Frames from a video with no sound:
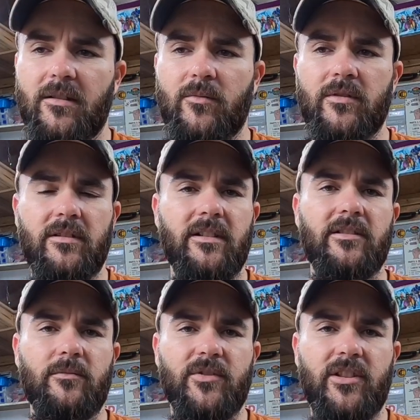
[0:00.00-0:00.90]
with their
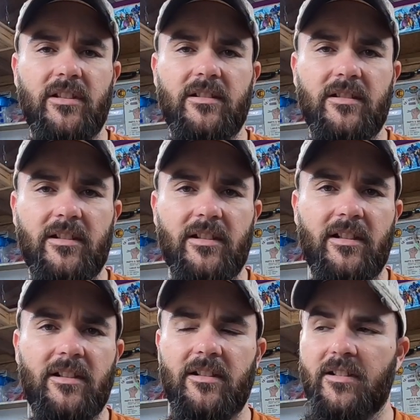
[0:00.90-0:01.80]
extra machines they
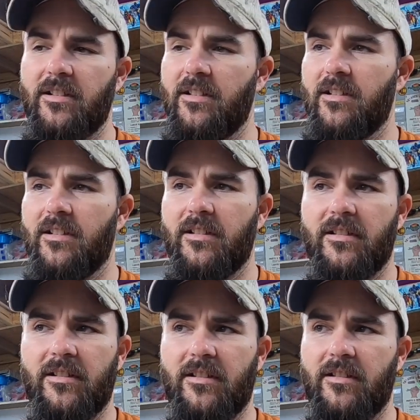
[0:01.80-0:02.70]
got
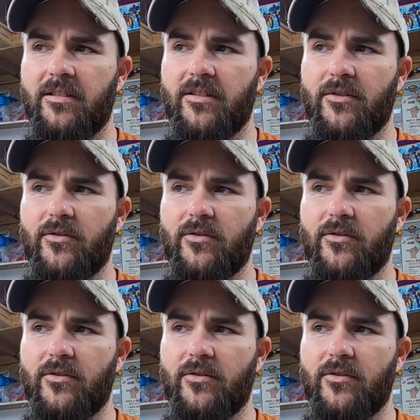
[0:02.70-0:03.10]
you know,